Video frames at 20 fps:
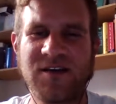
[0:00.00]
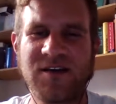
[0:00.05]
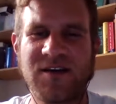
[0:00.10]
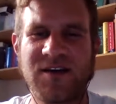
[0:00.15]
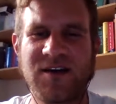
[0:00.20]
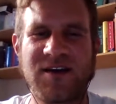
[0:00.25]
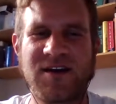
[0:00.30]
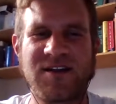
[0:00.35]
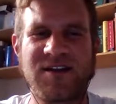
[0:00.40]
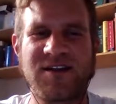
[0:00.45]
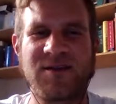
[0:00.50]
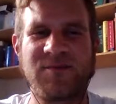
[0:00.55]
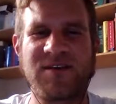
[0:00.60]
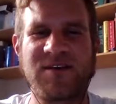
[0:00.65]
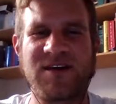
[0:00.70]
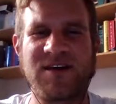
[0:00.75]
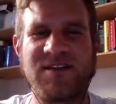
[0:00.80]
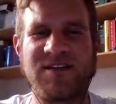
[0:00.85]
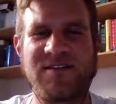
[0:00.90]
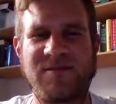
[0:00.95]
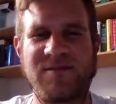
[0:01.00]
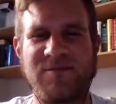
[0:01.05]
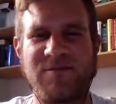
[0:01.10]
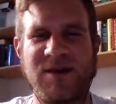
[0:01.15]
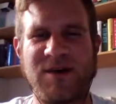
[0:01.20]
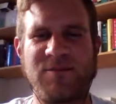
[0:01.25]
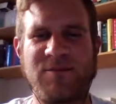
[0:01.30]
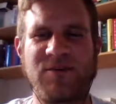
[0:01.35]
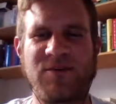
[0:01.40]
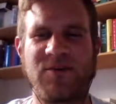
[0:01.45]
And I'm kind of a
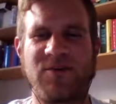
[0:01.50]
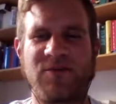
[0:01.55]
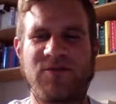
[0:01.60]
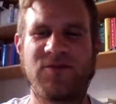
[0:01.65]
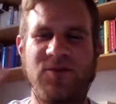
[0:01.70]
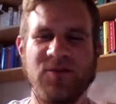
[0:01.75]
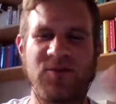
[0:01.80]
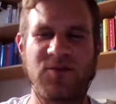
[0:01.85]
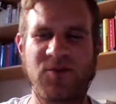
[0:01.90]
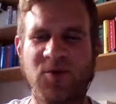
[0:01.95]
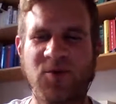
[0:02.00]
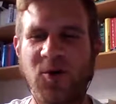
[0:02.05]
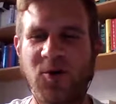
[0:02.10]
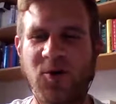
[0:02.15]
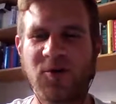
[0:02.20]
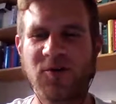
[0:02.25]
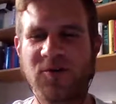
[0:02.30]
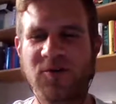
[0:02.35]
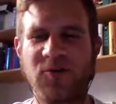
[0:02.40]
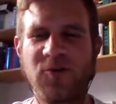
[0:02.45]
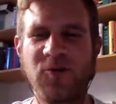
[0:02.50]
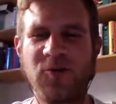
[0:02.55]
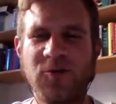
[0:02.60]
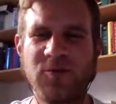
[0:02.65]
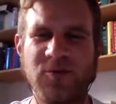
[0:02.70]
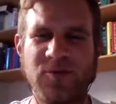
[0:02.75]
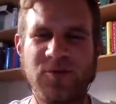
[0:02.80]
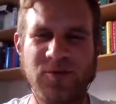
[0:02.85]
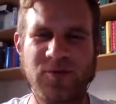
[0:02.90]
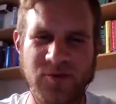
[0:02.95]
member of the core
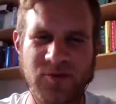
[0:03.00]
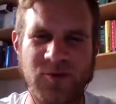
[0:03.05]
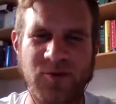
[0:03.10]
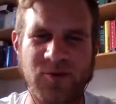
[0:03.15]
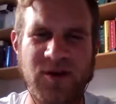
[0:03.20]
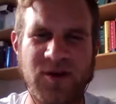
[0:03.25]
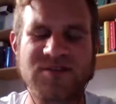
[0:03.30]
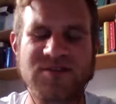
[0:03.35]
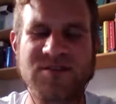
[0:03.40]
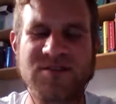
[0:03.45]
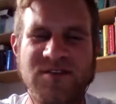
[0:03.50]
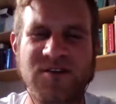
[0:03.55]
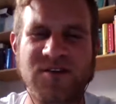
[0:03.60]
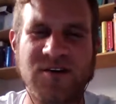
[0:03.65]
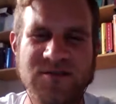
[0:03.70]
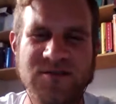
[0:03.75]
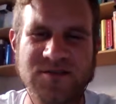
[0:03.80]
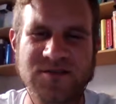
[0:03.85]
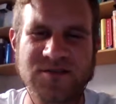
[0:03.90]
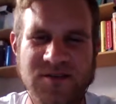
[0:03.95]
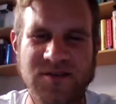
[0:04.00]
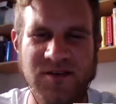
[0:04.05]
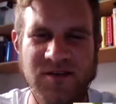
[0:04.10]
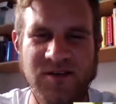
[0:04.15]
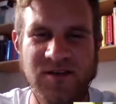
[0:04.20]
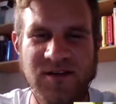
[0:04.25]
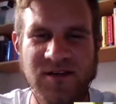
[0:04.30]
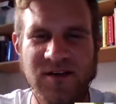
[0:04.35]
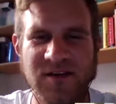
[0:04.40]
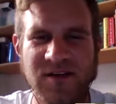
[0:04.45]
group who runs the
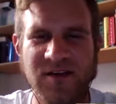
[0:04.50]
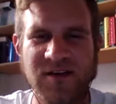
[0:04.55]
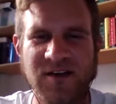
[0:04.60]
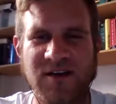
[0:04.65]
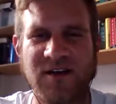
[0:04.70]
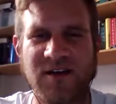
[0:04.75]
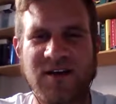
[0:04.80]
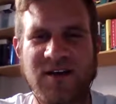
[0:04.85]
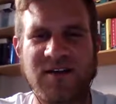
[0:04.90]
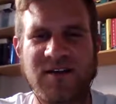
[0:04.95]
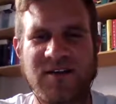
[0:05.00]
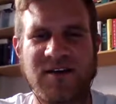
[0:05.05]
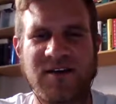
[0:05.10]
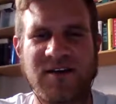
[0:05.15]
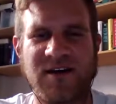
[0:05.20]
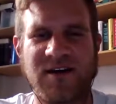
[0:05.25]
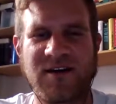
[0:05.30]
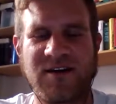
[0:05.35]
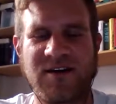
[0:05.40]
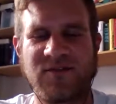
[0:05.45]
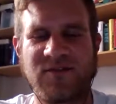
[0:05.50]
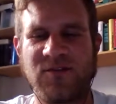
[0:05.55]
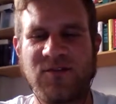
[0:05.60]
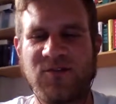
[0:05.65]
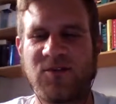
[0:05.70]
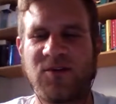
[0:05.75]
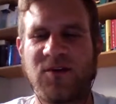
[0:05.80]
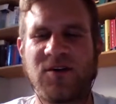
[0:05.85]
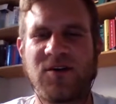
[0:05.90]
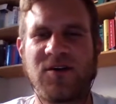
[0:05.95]
hostel. And I have to
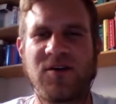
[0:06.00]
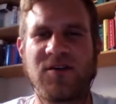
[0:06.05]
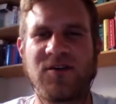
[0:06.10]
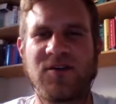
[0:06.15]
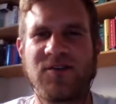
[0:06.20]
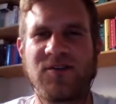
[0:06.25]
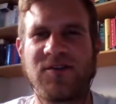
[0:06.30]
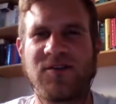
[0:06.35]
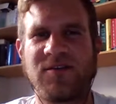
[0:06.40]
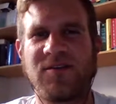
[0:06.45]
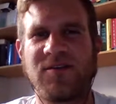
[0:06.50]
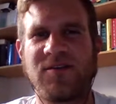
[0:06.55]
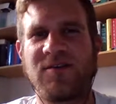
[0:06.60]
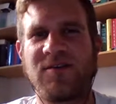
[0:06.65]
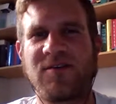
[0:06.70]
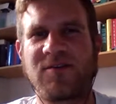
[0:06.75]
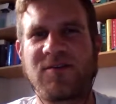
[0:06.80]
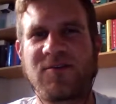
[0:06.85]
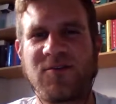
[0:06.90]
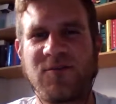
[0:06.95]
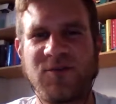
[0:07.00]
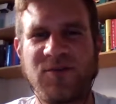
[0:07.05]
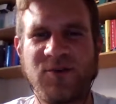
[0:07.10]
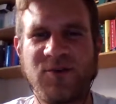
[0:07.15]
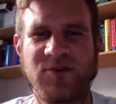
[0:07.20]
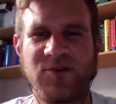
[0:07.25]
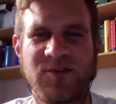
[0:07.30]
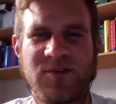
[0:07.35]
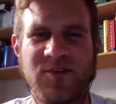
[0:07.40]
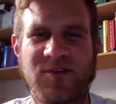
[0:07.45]
do all the
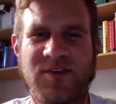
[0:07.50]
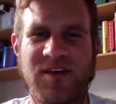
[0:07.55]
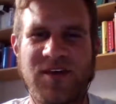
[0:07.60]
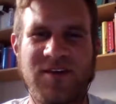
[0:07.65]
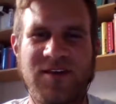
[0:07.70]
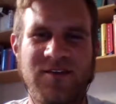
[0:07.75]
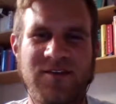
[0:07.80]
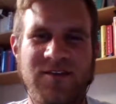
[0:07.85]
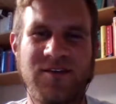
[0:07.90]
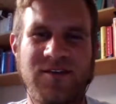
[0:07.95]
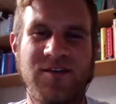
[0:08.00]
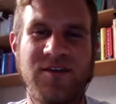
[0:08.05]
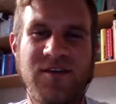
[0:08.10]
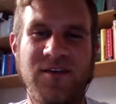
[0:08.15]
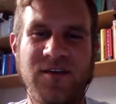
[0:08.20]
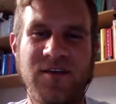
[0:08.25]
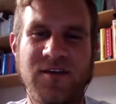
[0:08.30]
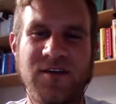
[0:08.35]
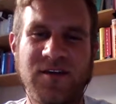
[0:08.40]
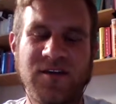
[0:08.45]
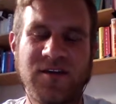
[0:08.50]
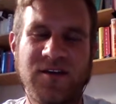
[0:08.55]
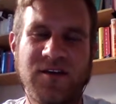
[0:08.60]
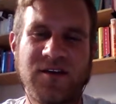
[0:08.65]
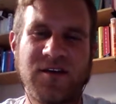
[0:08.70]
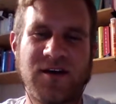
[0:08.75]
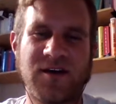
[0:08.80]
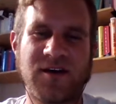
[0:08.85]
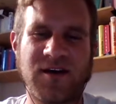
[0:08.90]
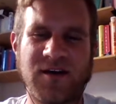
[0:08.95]
computer things.
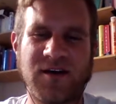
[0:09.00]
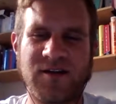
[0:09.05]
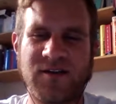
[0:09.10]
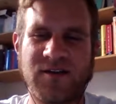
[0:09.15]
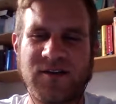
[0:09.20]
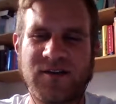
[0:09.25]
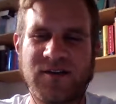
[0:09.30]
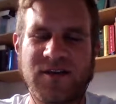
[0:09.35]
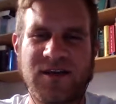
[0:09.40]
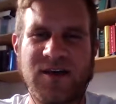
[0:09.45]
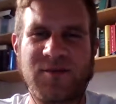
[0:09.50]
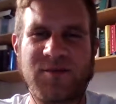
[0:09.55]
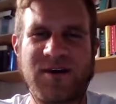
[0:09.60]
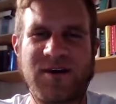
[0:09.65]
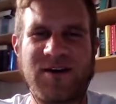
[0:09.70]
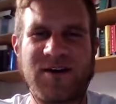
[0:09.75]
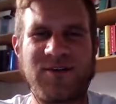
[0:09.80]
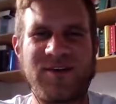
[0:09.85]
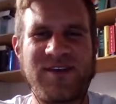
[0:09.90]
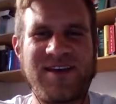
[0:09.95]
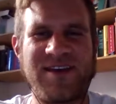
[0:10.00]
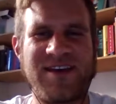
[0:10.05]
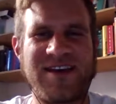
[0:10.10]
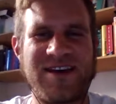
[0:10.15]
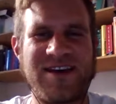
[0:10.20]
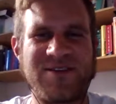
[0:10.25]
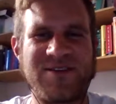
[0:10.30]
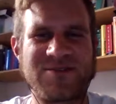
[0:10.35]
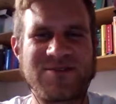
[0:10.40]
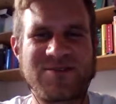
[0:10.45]
Yeah, about
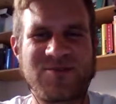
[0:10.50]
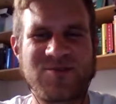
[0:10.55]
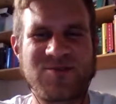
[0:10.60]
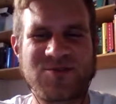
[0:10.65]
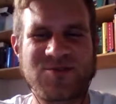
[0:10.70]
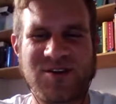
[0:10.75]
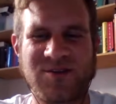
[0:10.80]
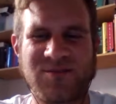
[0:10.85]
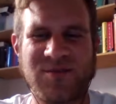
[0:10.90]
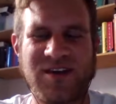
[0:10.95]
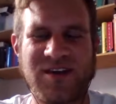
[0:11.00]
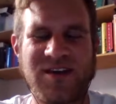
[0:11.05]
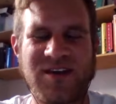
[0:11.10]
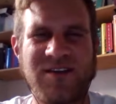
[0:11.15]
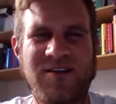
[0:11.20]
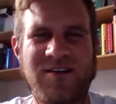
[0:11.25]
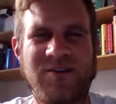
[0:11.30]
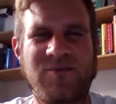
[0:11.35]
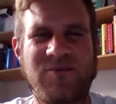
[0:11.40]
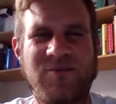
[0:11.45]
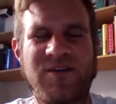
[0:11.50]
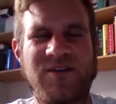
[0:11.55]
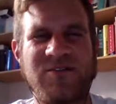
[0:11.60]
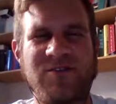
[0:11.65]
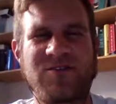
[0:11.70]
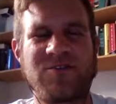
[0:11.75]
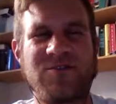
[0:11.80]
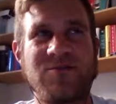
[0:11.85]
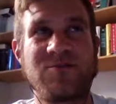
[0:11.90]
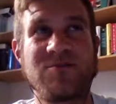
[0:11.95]
in-house social media, we
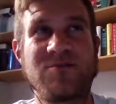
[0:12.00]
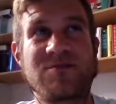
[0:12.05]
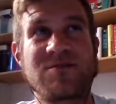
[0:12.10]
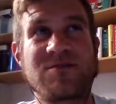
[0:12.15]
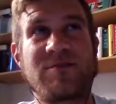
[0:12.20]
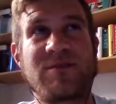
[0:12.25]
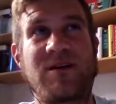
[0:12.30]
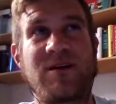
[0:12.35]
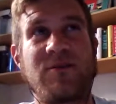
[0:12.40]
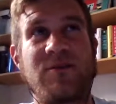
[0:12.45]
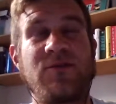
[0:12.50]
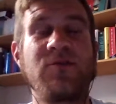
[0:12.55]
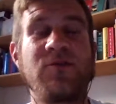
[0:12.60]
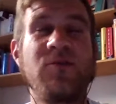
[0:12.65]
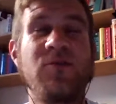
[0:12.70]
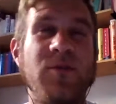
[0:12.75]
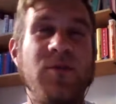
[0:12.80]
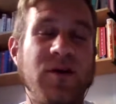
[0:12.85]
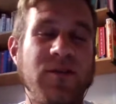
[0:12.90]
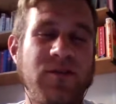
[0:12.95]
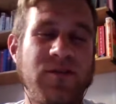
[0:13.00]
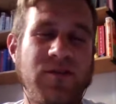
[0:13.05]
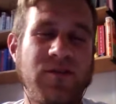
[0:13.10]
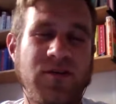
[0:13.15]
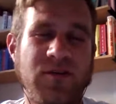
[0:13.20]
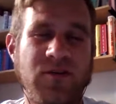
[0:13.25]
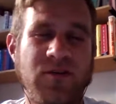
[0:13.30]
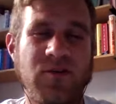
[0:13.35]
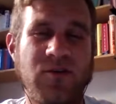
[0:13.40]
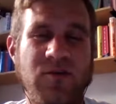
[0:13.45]
introduced about 2 months
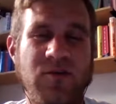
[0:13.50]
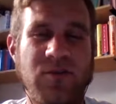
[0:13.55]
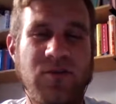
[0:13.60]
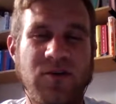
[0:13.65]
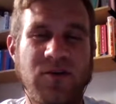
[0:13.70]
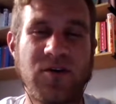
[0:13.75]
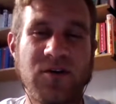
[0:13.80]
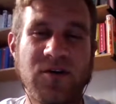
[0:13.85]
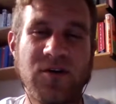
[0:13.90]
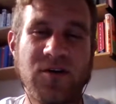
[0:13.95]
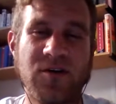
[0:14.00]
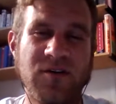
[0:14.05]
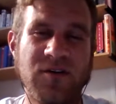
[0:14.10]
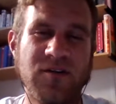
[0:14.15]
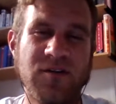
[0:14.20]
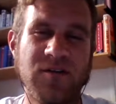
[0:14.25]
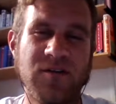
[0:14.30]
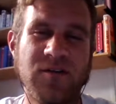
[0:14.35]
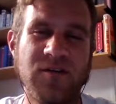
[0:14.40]
ago gloqon.